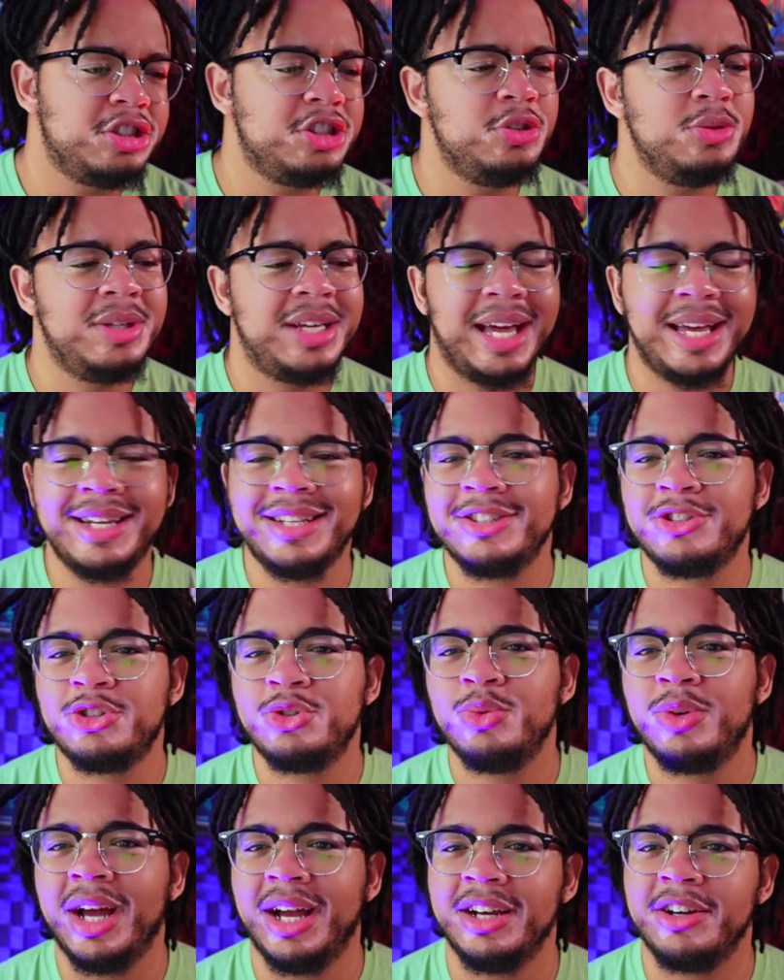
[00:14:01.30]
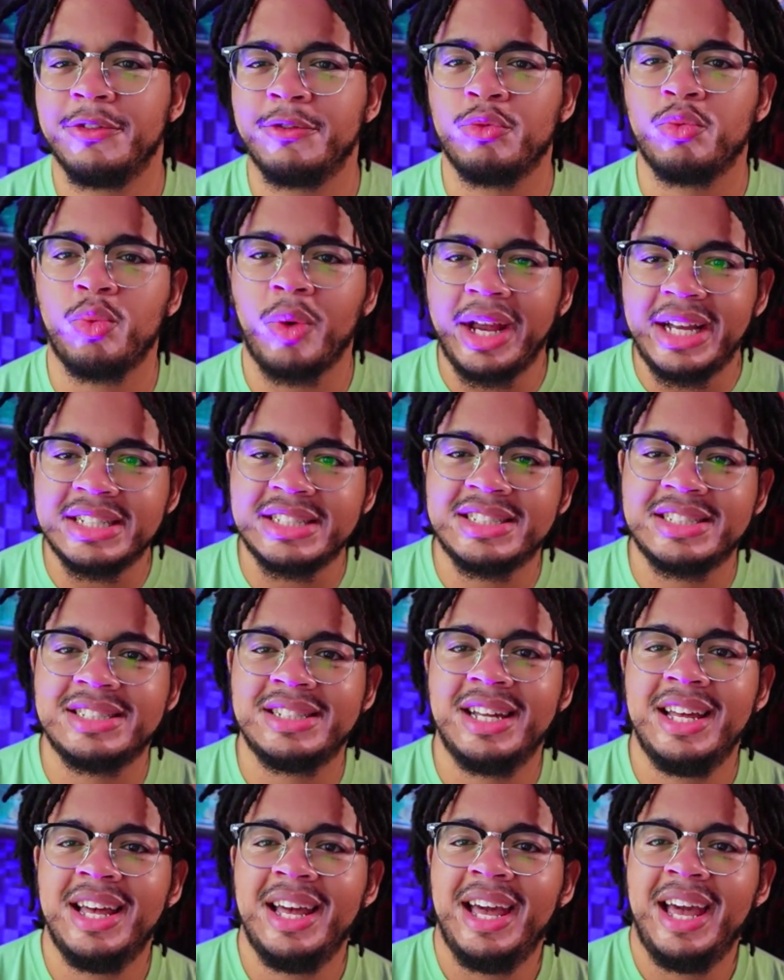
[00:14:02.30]
you get into kind of race
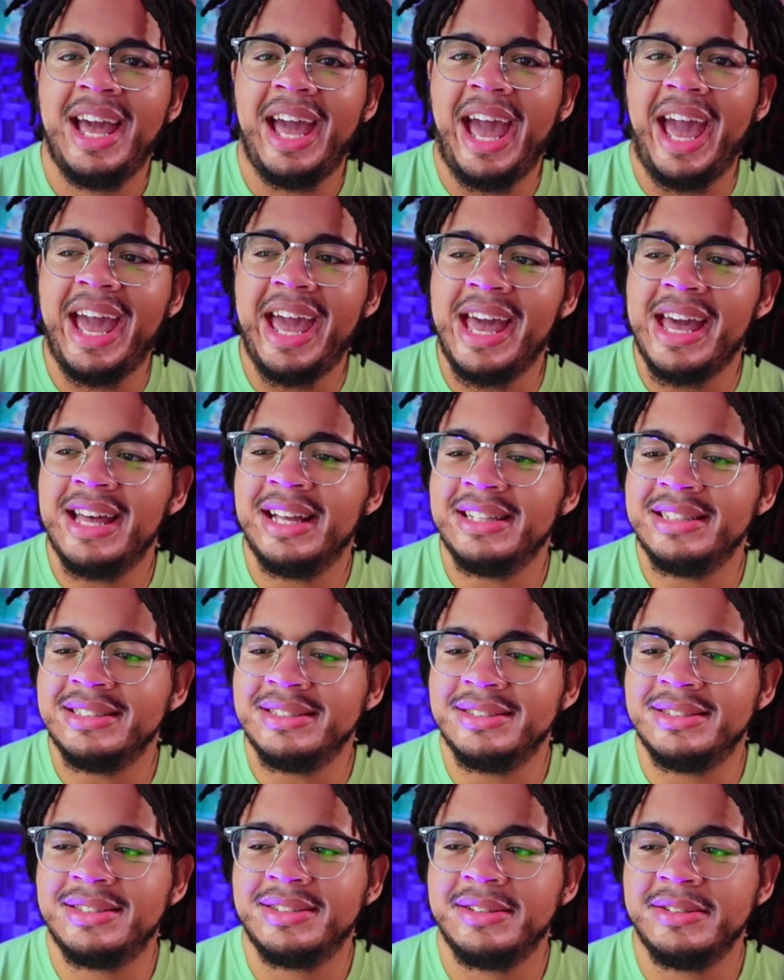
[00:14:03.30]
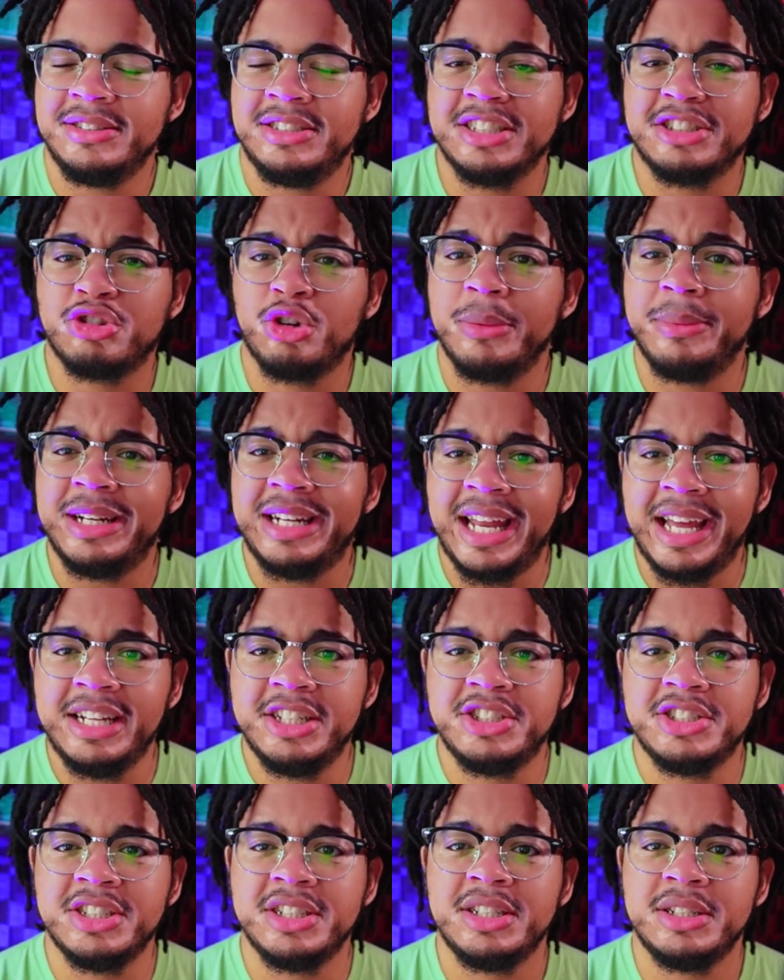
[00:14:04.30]
and
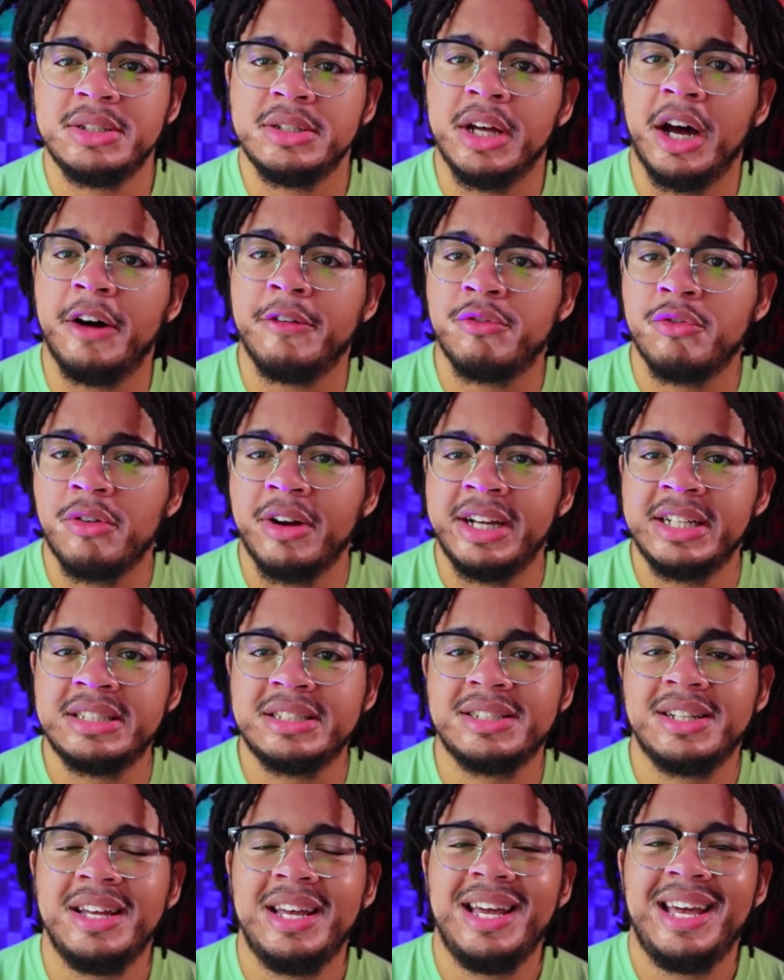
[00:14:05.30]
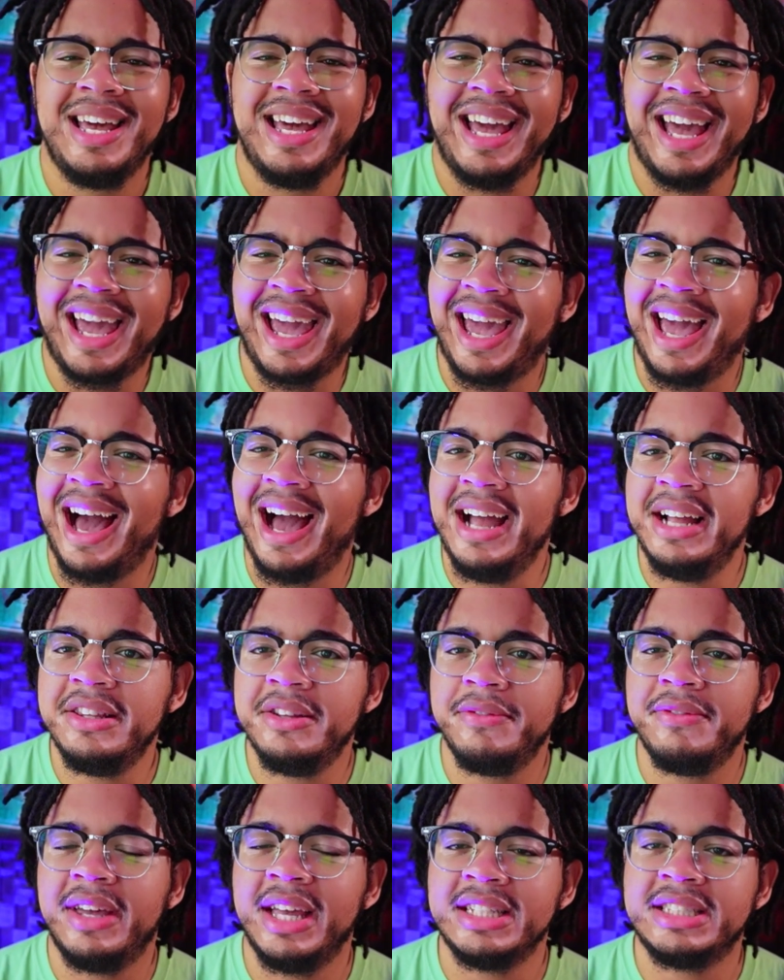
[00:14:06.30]
discrimination of race, it kind
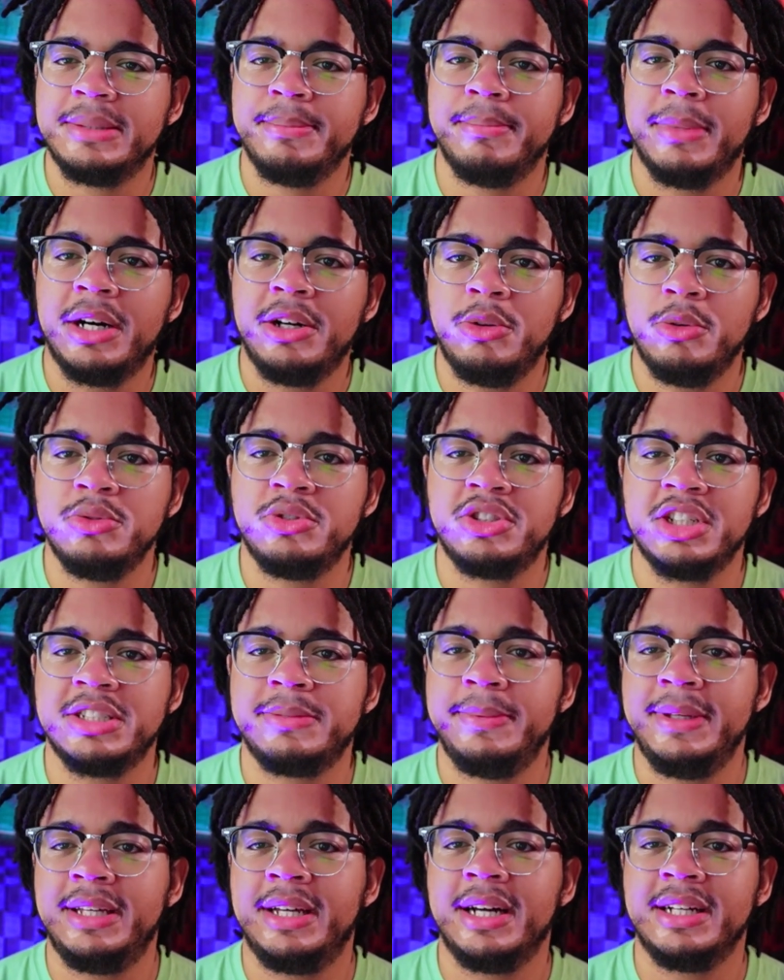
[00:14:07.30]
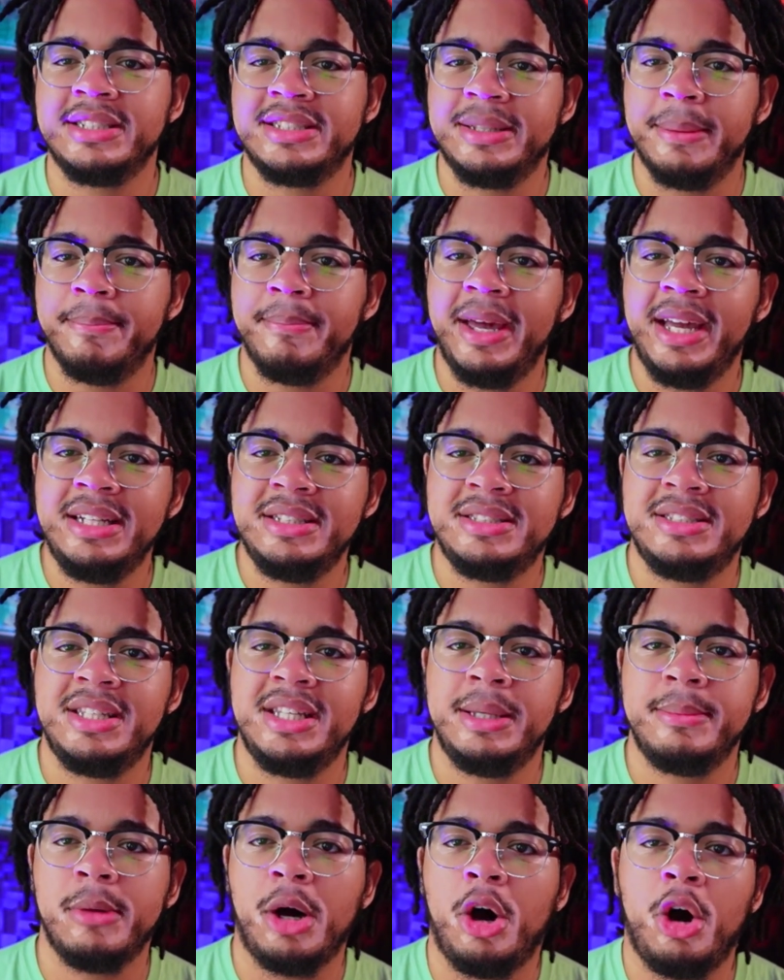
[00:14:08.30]
of gets muddled just because the main
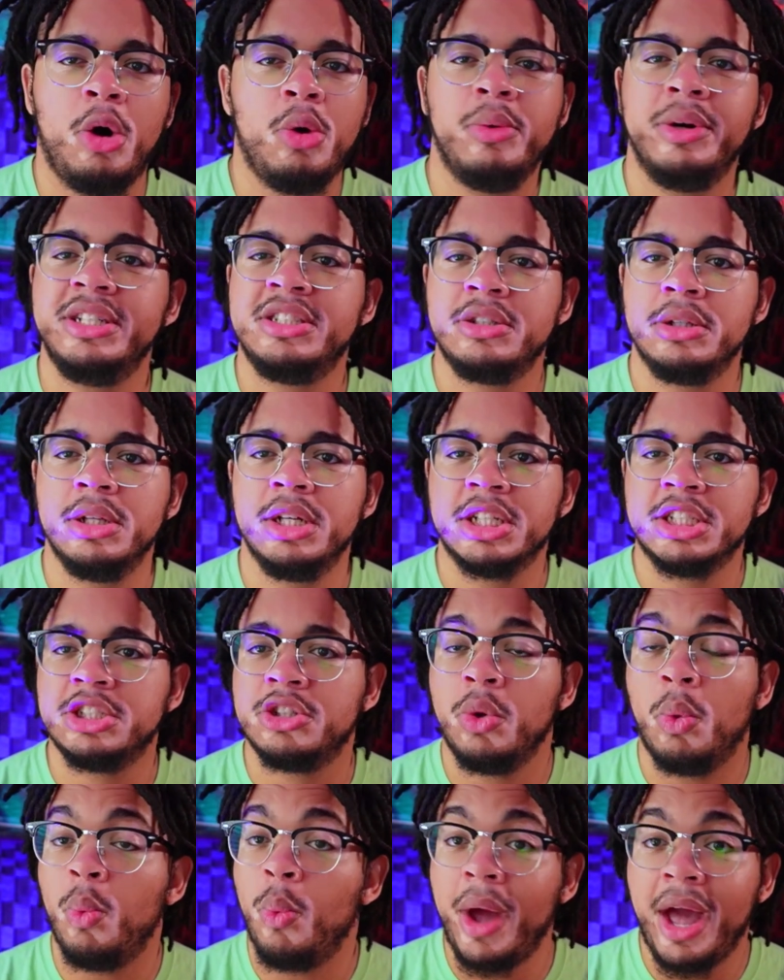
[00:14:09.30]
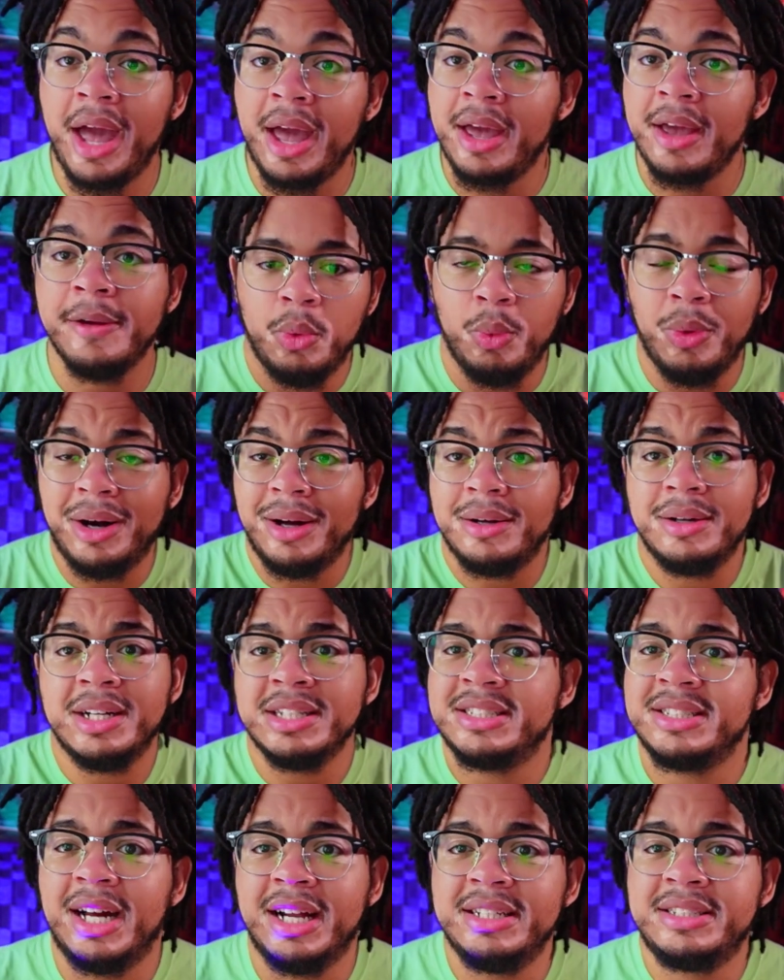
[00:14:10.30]
team always looks the way, well,
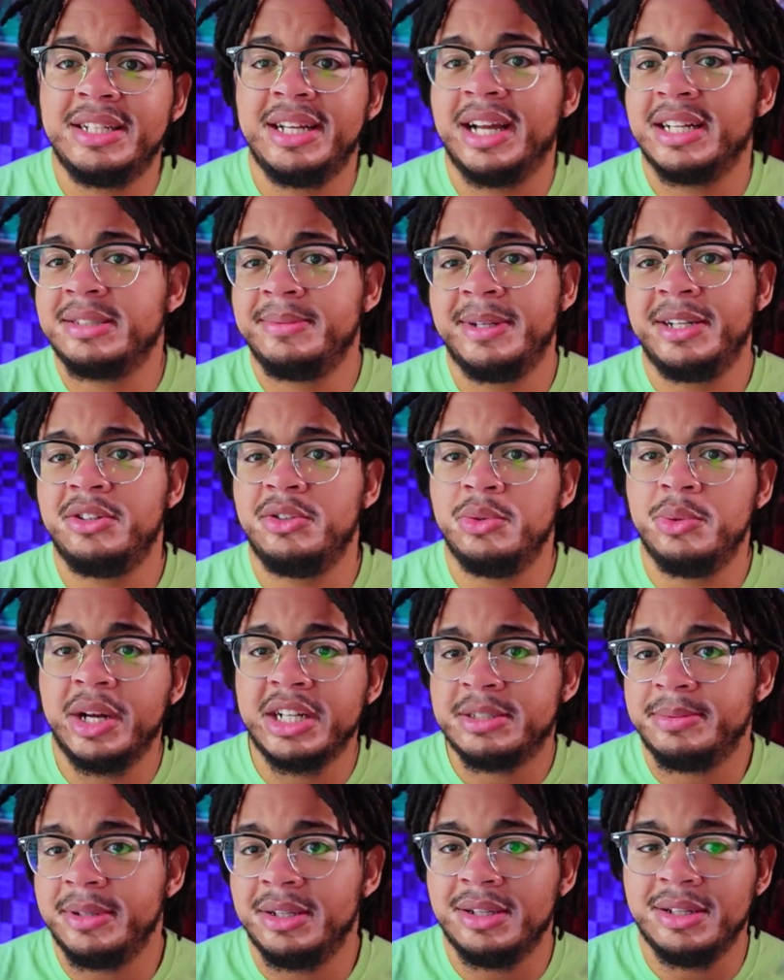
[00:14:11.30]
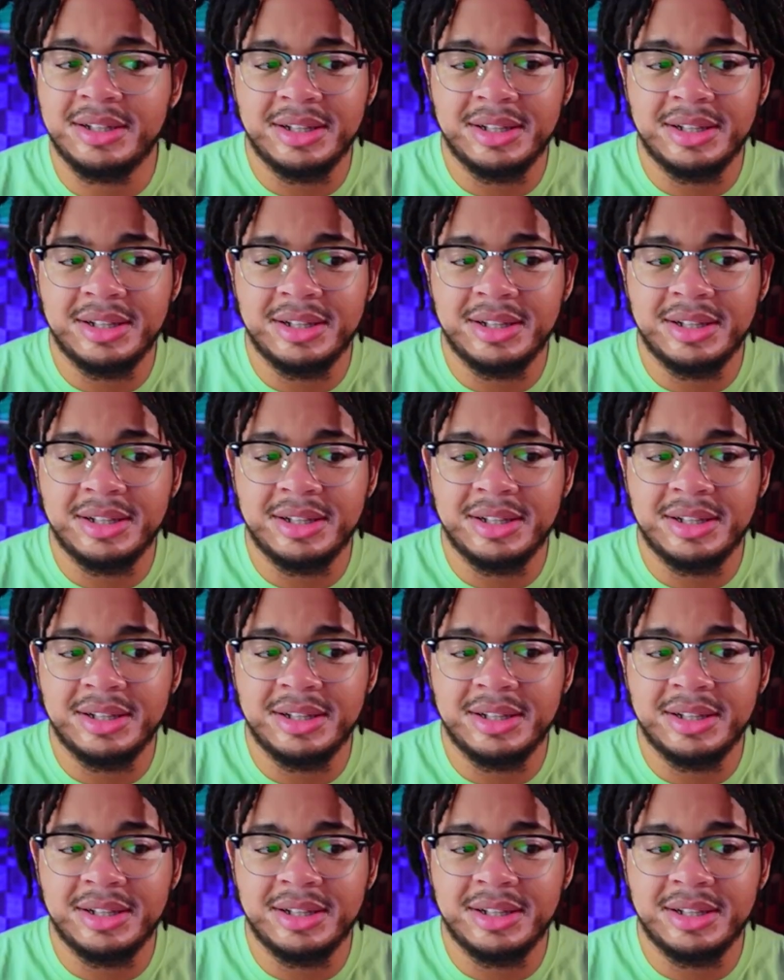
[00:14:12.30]
Astonishing X-Men and New X-Men look